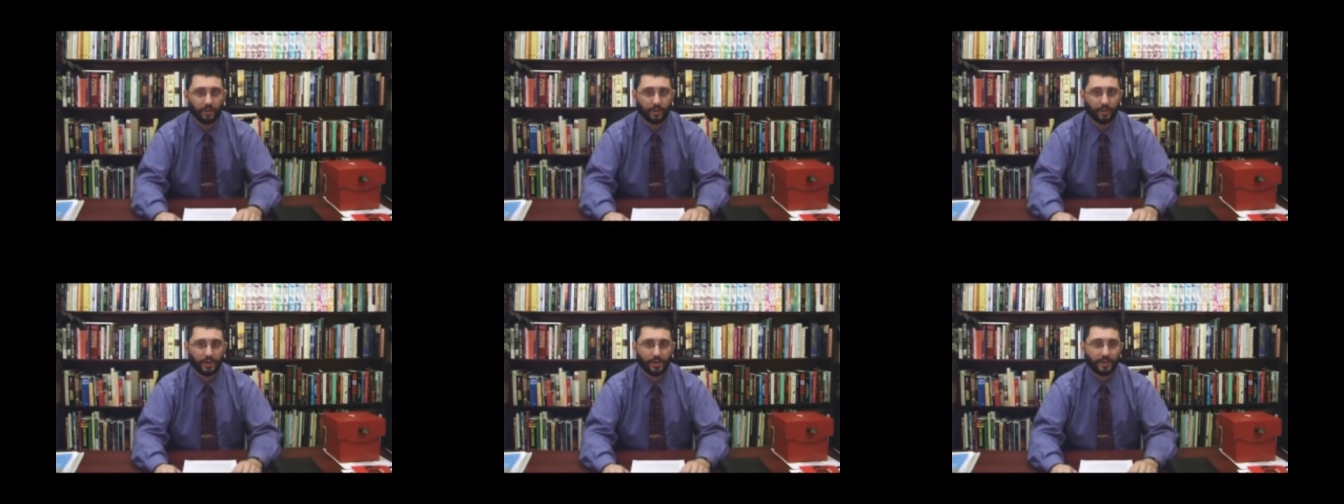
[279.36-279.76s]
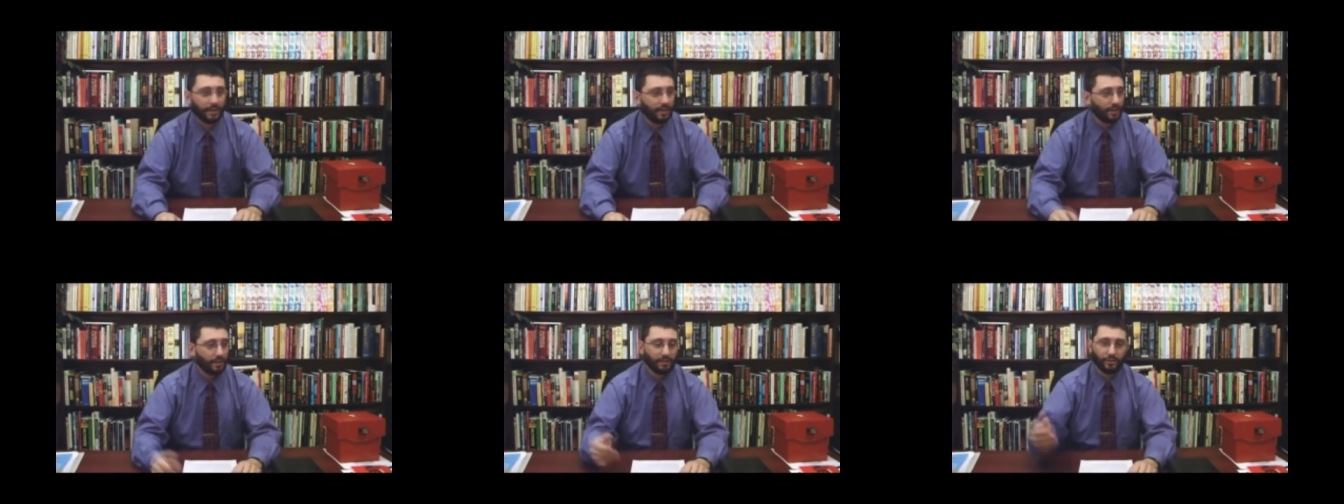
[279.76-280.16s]
All
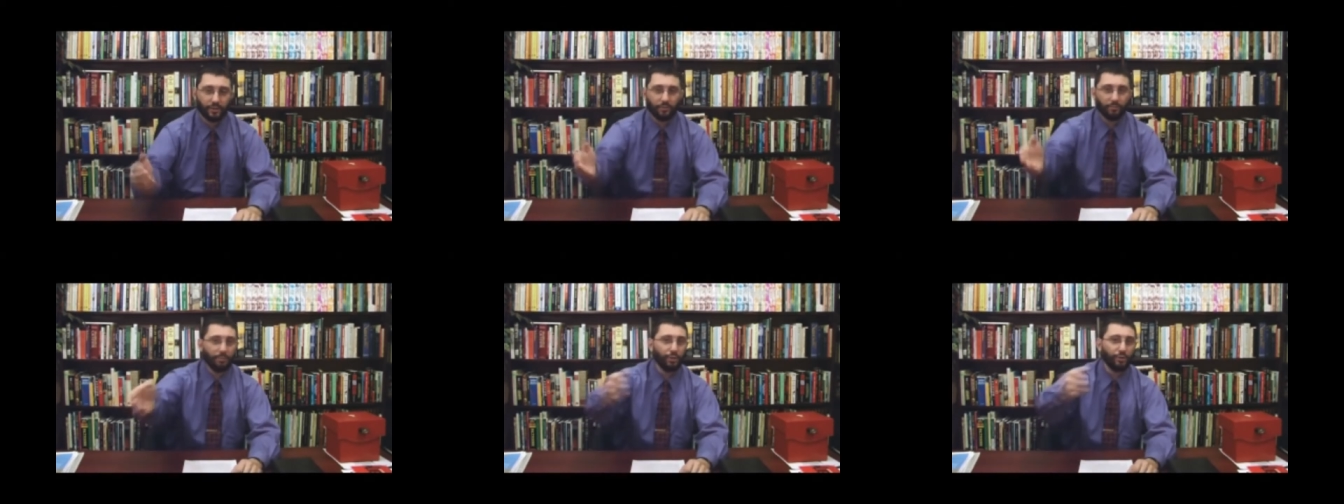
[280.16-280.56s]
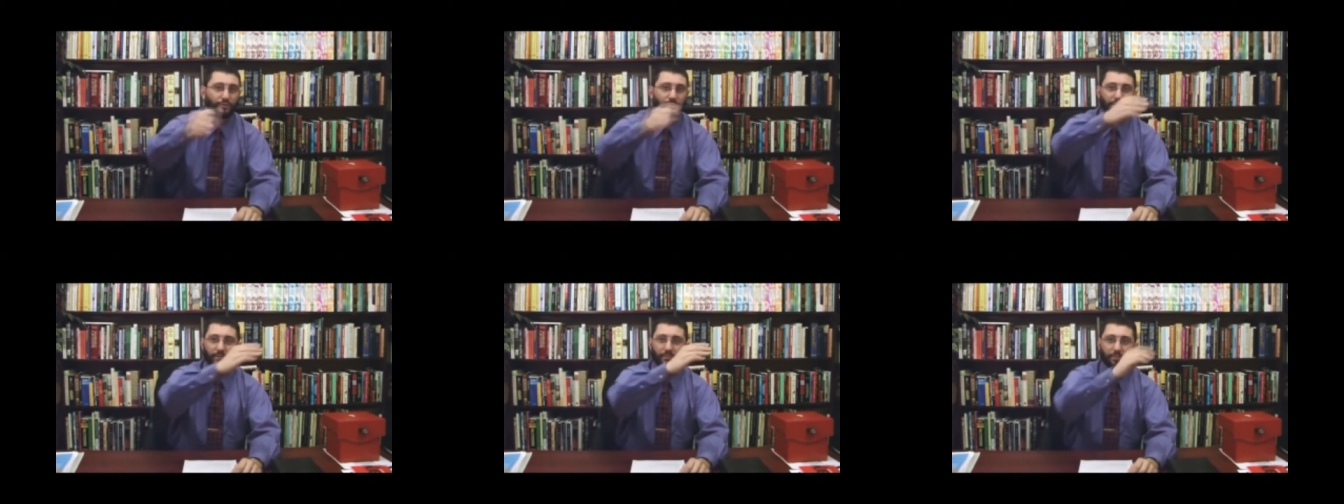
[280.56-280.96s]
right? You don't
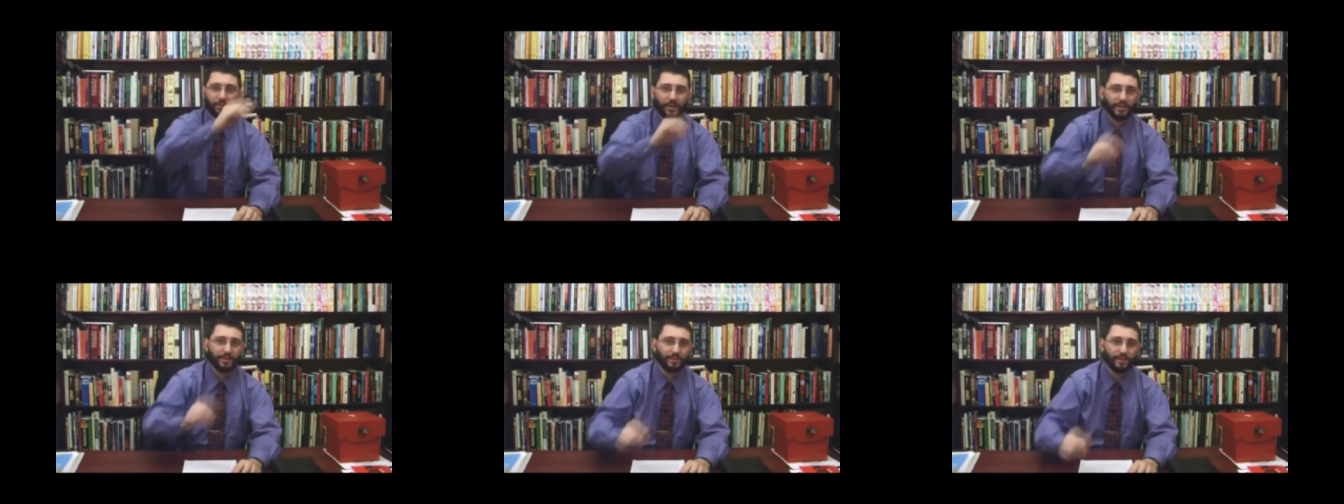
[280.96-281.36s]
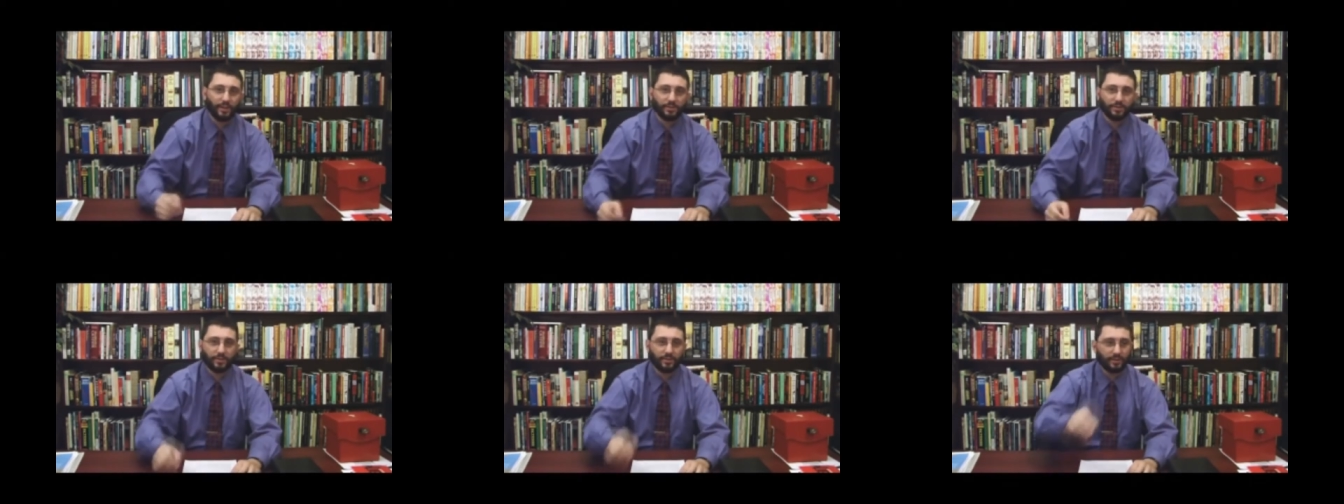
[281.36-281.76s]
move someplace
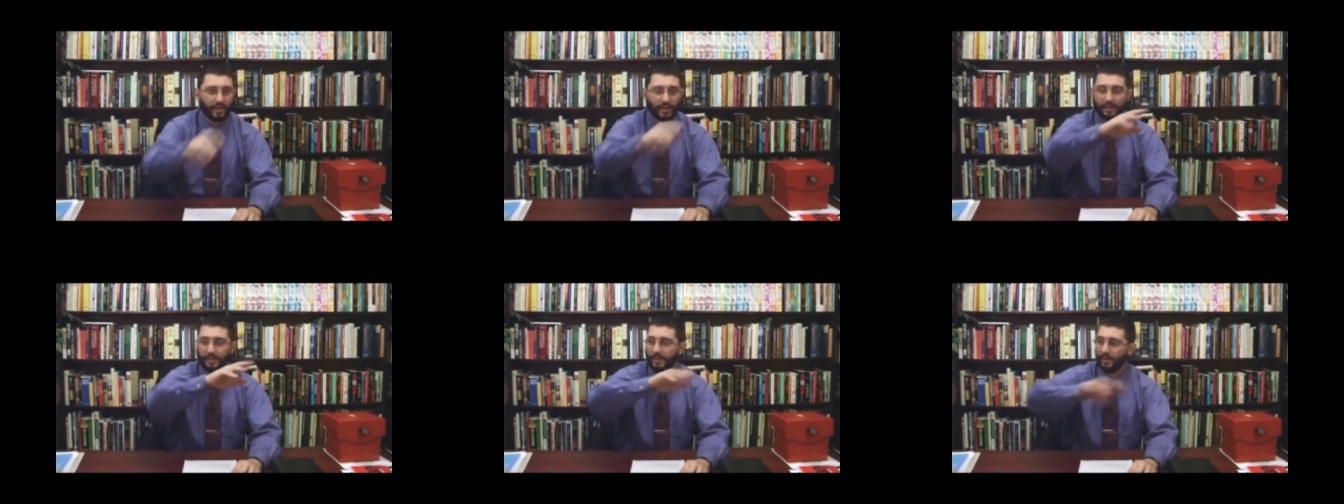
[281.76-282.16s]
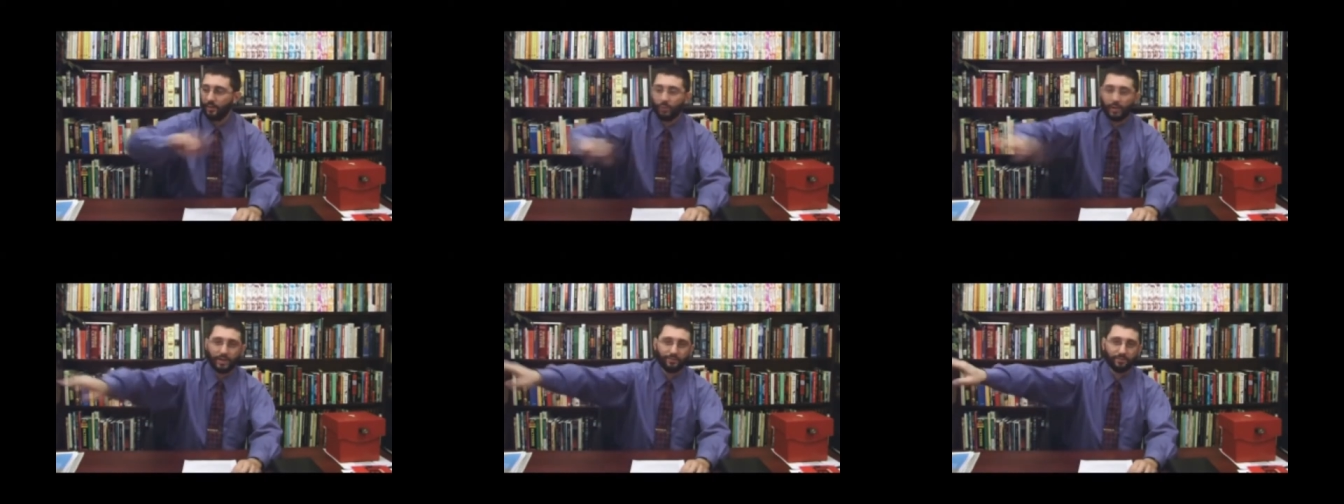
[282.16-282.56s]
else and, and
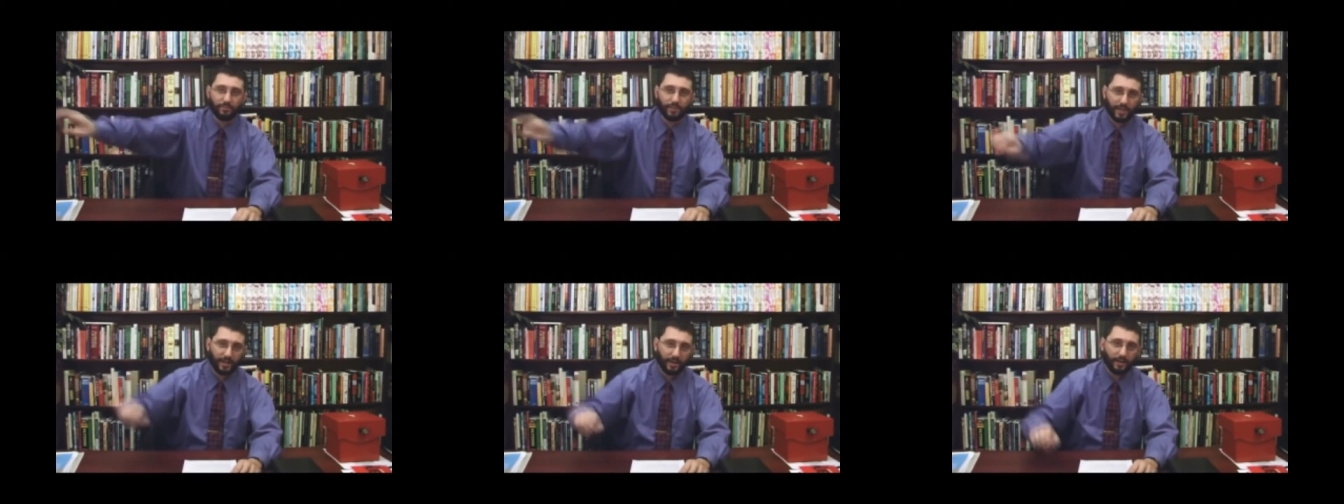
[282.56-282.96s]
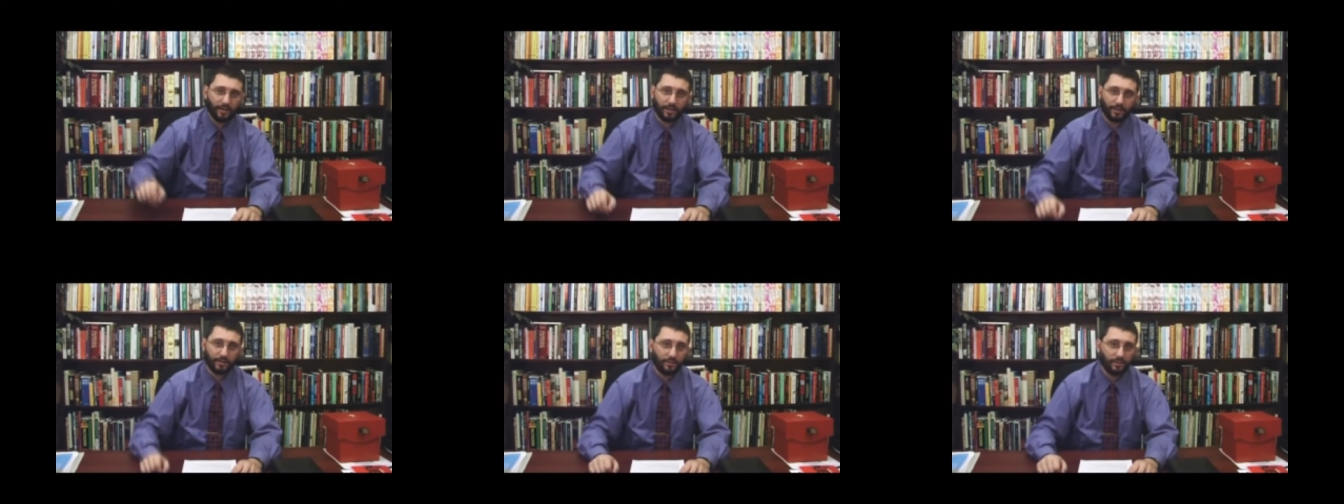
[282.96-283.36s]
get away from that
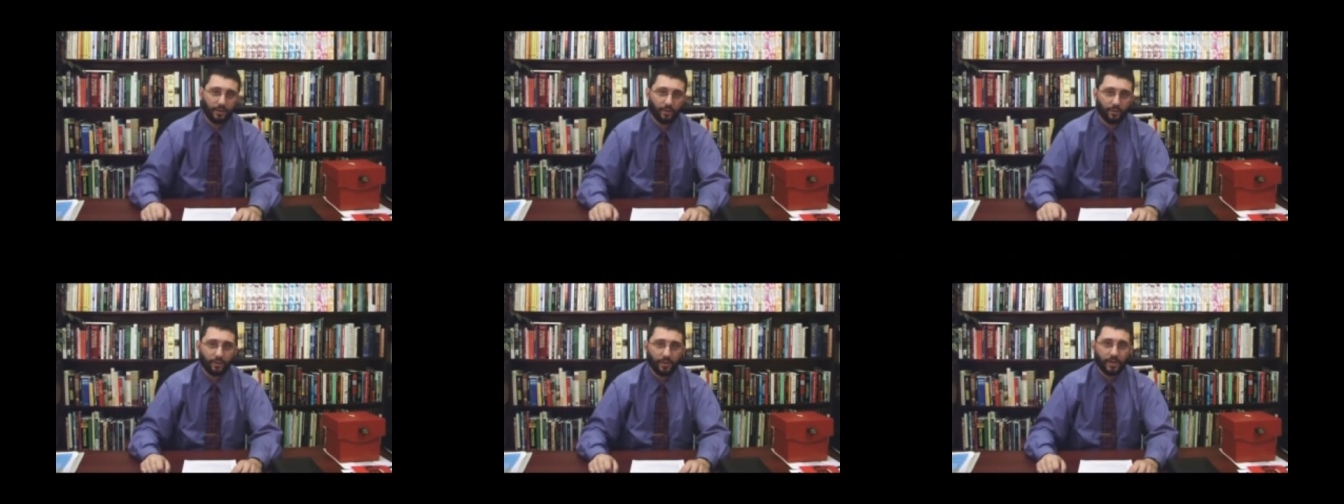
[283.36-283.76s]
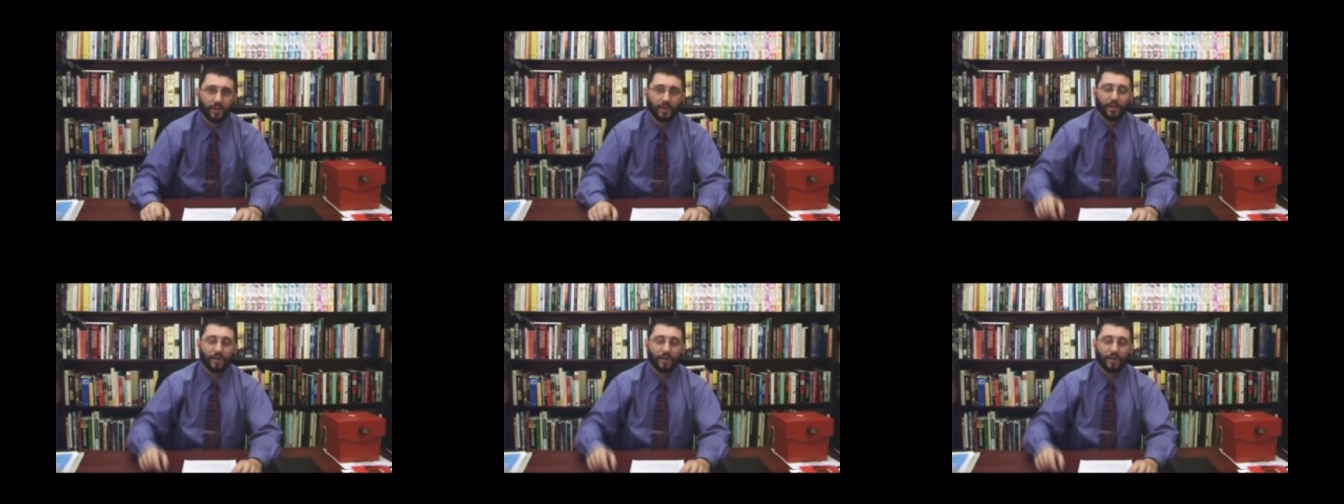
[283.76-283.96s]
area. No.